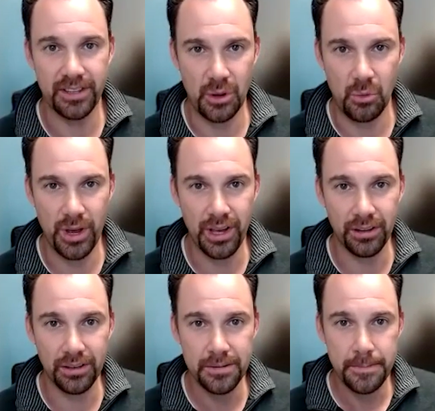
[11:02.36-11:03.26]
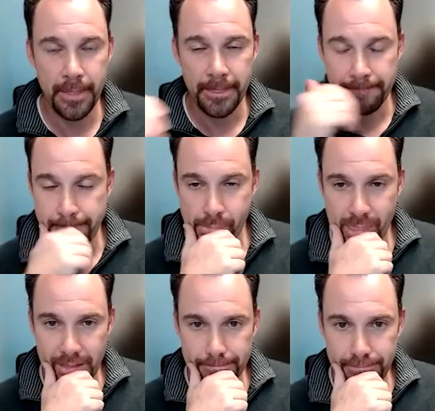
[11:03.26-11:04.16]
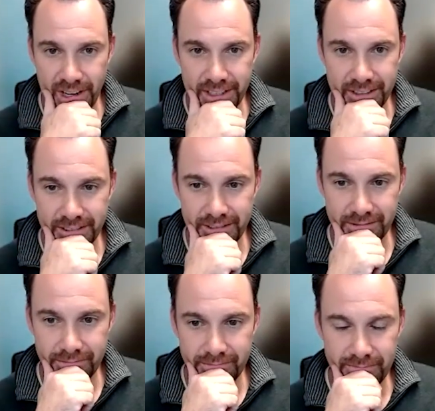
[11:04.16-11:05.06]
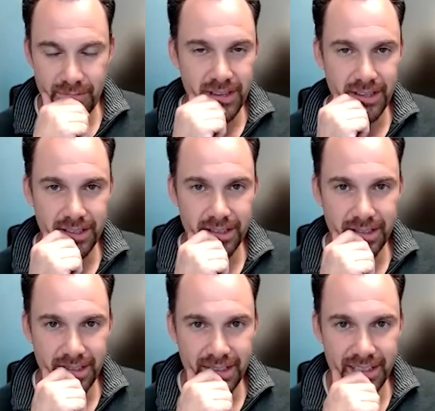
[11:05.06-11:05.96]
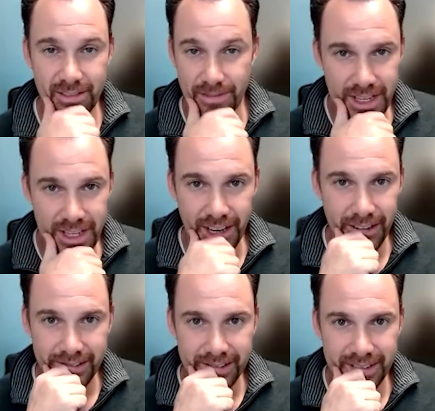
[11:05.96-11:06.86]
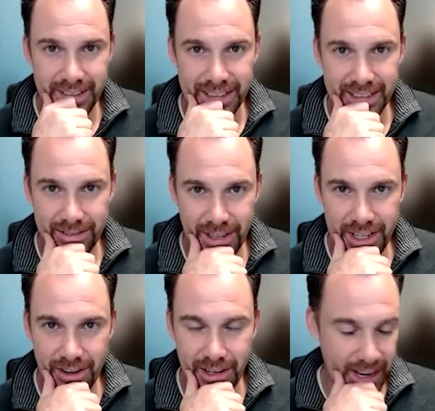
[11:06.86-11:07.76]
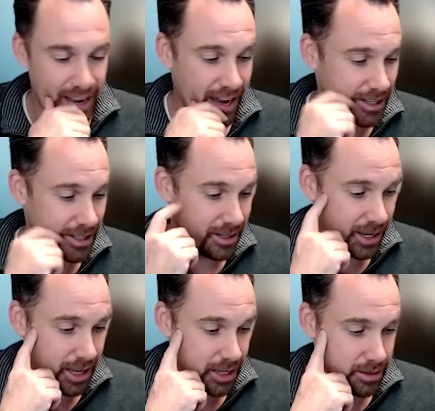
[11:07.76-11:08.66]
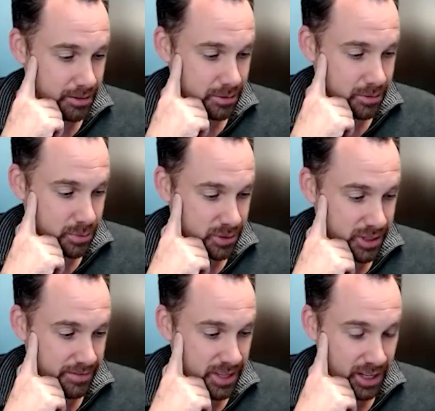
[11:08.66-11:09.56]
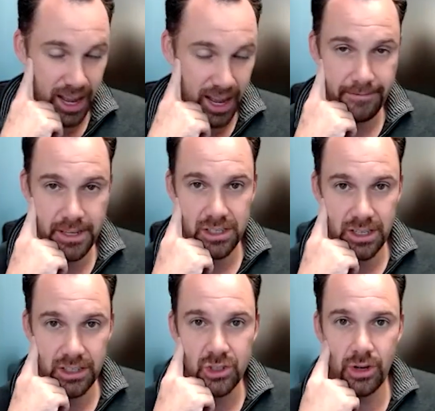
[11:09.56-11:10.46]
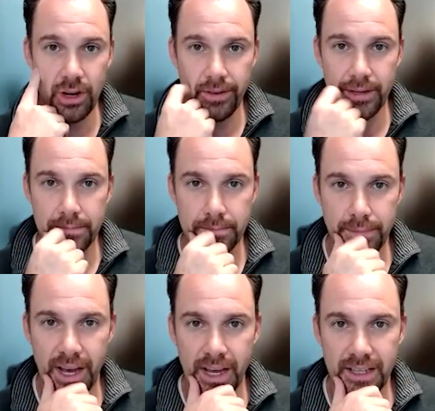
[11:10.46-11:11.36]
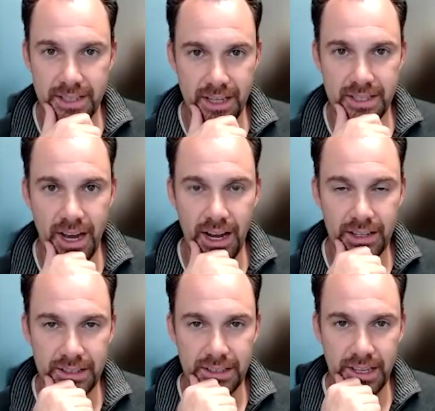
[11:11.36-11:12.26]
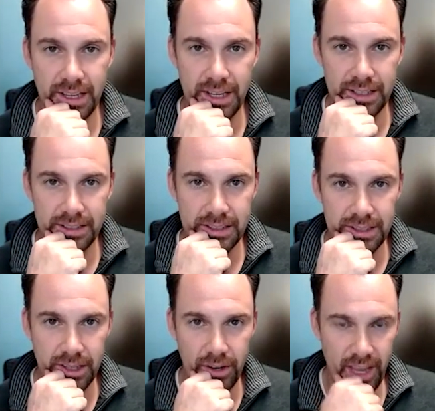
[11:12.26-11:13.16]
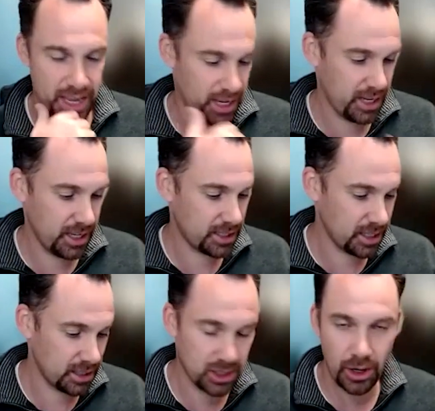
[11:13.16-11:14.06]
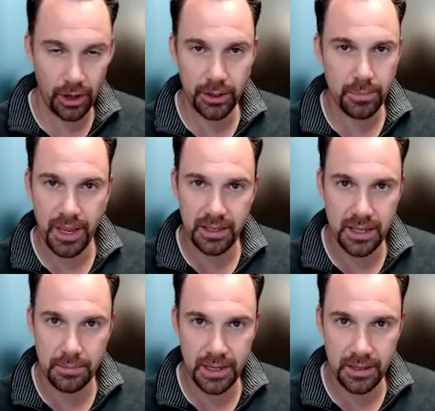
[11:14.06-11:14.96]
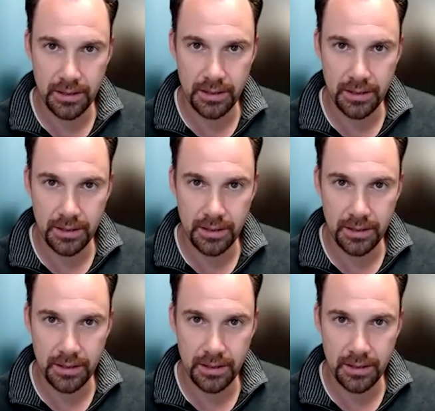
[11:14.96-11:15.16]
that will, but it's video. It's video. And I believe that a lot of this is driven by TikTok. And, it hits at the start of the pandemic.